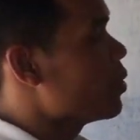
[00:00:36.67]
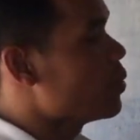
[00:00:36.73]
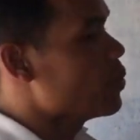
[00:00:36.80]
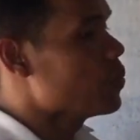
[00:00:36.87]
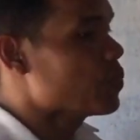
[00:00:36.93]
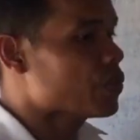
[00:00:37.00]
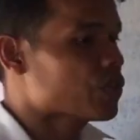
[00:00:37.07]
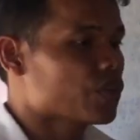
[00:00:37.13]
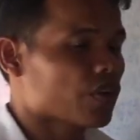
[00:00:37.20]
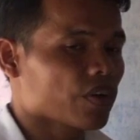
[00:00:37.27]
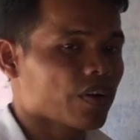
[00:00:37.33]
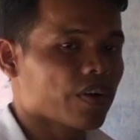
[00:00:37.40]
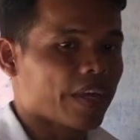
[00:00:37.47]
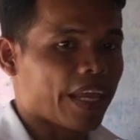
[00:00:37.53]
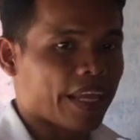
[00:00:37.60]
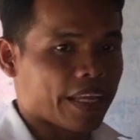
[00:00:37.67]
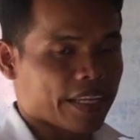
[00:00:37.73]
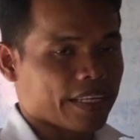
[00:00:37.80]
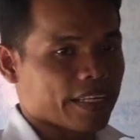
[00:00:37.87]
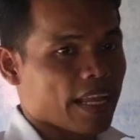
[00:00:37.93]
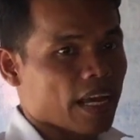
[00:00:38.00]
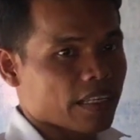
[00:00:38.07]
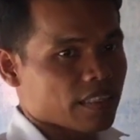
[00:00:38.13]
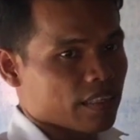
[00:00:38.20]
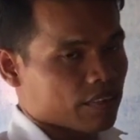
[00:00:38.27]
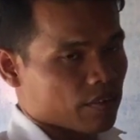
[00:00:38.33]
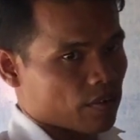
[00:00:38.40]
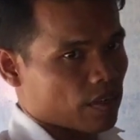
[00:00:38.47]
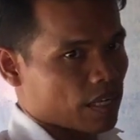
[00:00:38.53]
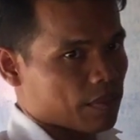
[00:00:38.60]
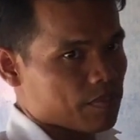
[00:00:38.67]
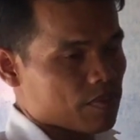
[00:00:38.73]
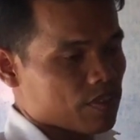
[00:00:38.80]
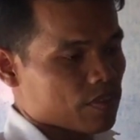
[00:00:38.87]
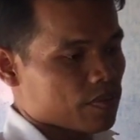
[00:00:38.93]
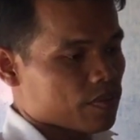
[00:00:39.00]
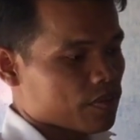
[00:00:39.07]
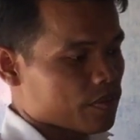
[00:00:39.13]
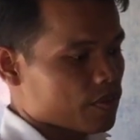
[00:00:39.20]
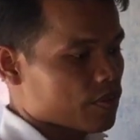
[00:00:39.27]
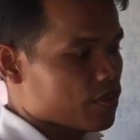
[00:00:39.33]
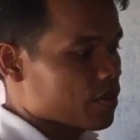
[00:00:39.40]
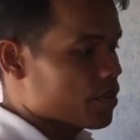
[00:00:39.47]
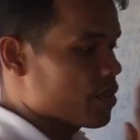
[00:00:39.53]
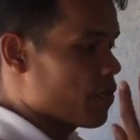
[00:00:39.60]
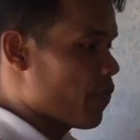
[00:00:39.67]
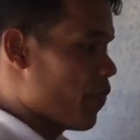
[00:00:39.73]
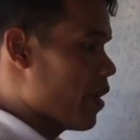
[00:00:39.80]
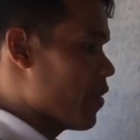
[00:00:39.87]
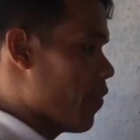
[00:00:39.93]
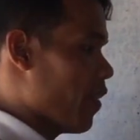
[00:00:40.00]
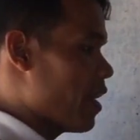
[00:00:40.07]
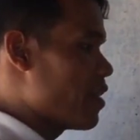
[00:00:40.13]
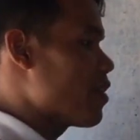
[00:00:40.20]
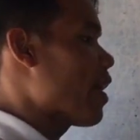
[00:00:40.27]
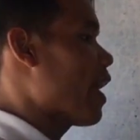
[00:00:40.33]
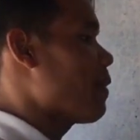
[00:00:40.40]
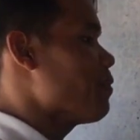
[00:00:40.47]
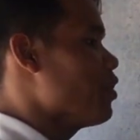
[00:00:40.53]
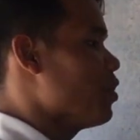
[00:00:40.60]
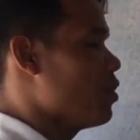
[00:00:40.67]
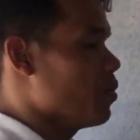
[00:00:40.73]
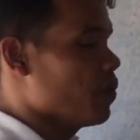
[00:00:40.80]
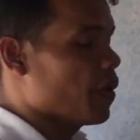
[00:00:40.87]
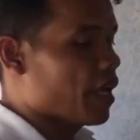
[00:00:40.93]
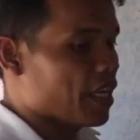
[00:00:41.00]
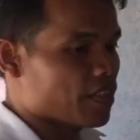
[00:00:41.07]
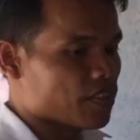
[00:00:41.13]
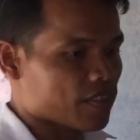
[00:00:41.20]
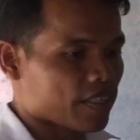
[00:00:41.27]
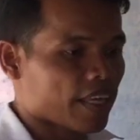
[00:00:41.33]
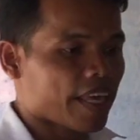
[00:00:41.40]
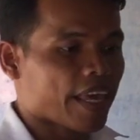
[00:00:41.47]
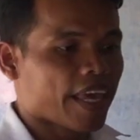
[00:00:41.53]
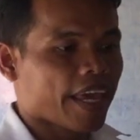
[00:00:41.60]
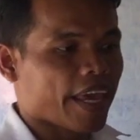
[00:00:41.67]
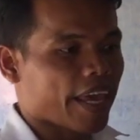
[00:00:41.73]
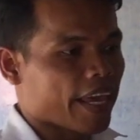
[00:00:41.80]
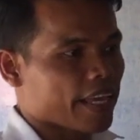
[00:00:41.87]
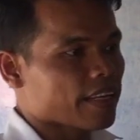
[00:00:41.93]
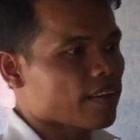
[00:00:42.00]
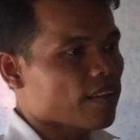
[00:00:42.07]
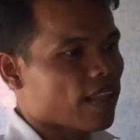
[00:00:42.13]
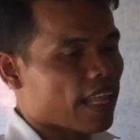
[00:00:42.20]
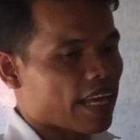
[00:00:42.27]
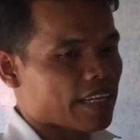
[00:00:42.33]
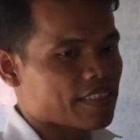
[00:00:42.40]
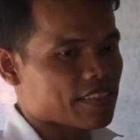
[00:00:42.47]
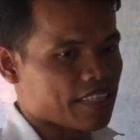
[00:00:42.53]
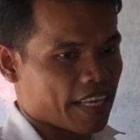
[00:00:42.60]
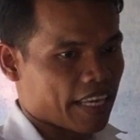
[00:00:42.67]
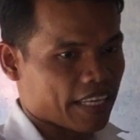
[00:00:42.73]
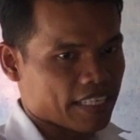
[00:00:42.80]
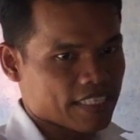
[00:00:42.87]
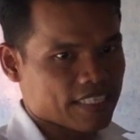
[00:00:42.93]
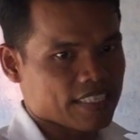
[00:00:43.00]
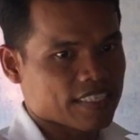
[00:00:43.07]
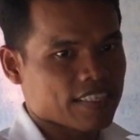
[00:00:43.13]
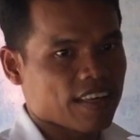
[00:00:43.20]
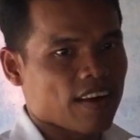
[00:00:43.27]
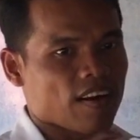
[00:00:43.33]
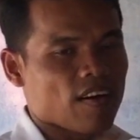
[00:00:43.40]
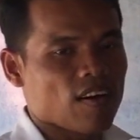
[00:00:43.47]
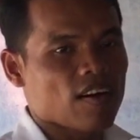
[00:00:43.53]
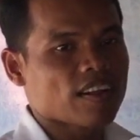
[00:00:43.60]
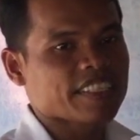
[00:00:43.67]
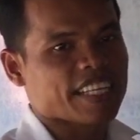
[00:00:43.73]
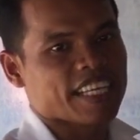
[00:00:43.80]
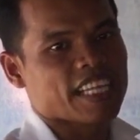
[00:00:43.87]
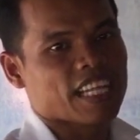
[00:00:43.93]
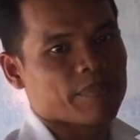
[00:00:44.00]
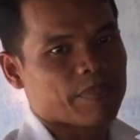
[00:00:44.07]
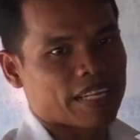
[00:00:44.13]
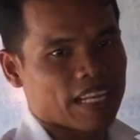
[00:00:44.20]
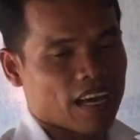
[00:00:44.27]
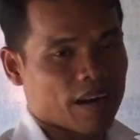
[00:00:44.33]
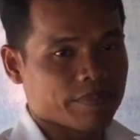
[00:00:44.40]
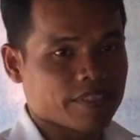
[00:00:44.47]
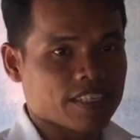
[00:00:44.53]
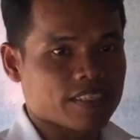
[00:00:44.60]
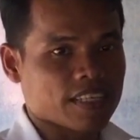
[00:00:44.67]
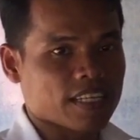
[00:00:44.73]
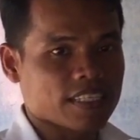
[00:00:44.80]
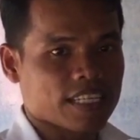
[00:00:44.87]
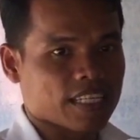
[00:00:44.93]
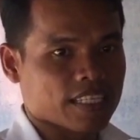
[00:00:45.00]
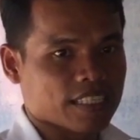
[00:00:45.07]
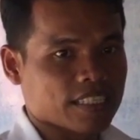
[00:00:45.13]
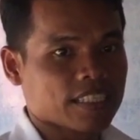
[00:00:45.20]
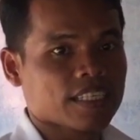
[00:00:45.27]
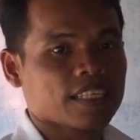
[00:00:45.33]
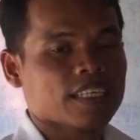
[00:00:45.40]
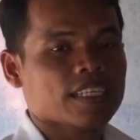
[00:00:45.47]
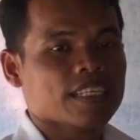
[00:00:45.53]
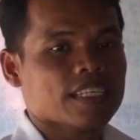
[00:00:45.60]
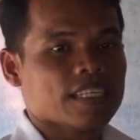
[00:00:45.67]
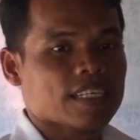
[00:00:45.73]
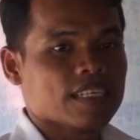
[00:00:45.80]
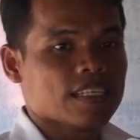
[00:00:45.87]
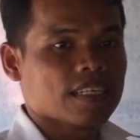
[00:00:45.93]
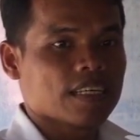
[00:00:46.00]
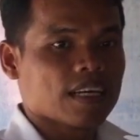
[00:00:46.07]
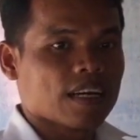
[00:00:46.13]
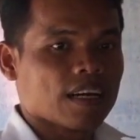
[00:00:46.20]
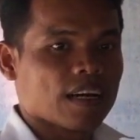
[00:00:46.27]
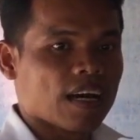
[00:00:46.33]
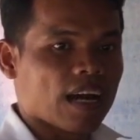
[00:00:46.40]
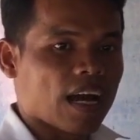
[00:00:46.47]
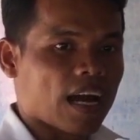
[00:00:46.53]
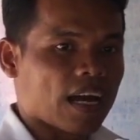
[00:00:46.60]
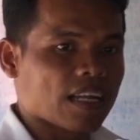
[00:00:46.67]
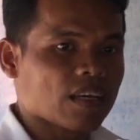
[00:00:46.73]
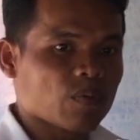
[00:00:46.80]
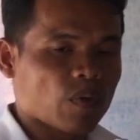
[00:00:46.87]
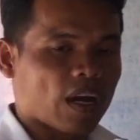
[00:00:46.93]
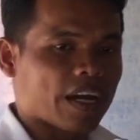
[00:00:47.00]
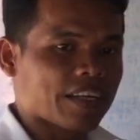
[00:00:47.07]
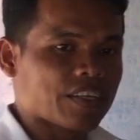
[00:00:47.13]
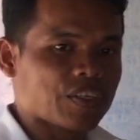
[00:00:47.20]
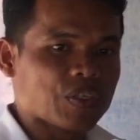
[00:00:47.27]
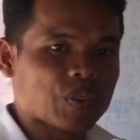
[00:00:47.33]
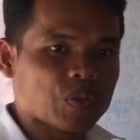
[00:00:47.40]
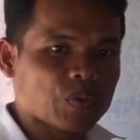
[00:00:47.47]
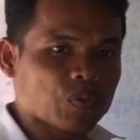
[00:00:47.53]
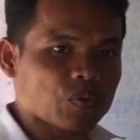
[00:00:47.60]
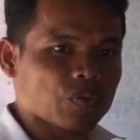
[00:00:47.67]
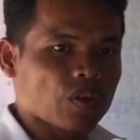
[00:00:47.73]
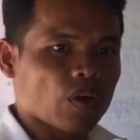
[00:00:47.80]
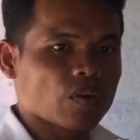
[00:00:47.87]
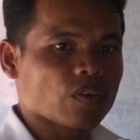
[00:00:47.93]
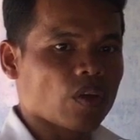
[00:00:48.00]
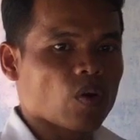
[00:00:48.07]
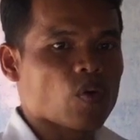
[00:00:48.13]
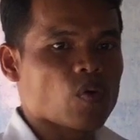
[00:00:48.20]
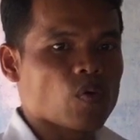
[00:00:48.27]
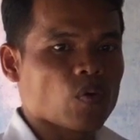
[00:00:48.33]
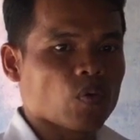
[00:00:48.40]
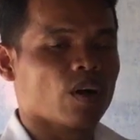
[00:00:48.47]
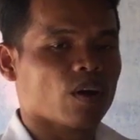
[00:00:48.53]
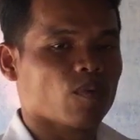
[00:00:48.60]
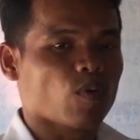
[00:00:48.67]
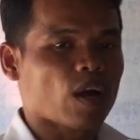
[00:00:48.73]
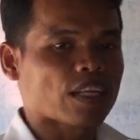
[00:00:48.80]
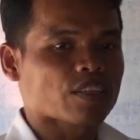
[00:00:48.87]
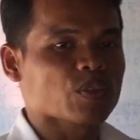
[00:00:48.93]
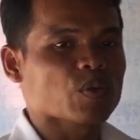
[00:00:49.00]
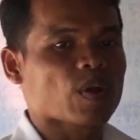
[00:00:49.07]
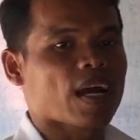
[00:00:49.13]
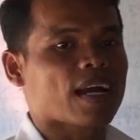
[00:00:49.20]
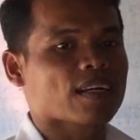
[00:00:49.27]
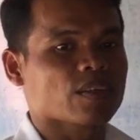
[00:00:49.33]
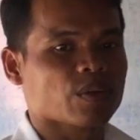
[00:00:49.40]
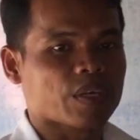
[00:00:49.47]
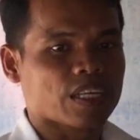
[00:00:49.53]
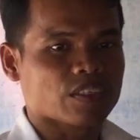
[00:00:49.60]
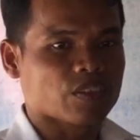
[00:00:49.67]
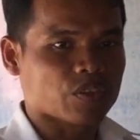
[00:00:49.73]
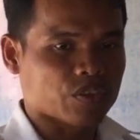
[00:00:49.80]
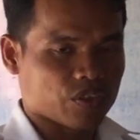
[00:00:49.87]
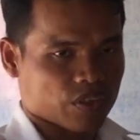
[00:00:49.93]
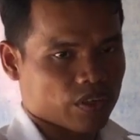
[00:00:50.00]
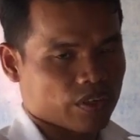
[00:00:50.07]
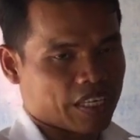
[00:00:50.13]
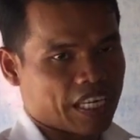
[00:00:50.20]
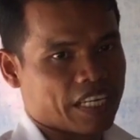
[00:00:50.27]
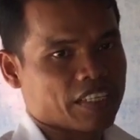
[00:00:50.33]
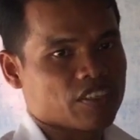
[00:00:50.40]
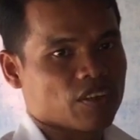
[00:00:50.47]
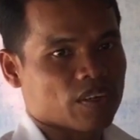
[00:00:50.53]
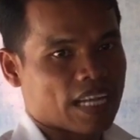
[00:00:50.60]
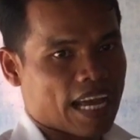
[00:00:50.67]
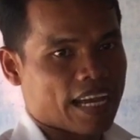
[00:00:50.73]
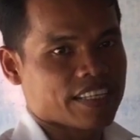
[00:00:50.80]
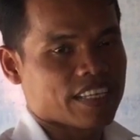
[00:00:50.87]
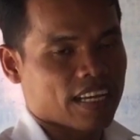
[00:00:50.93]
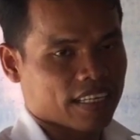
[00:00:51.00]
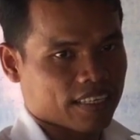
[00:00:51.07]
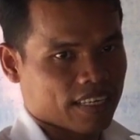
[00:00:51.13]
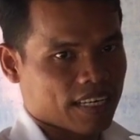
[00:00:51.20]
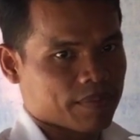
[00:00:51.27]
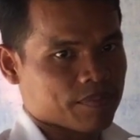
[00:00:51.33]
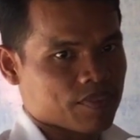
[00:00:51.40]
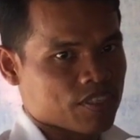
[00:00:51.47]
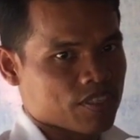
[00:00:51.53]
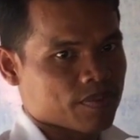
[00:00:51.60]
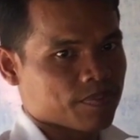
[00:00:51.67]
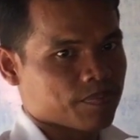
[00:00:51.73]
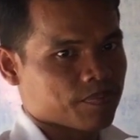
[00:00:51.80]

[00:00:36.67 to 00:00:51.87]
to draw a diagrams, the first thing you have to do is analyzing all the elements of the sentence. Otherwise, you don't know uh, what you are going to draw in your diagrams.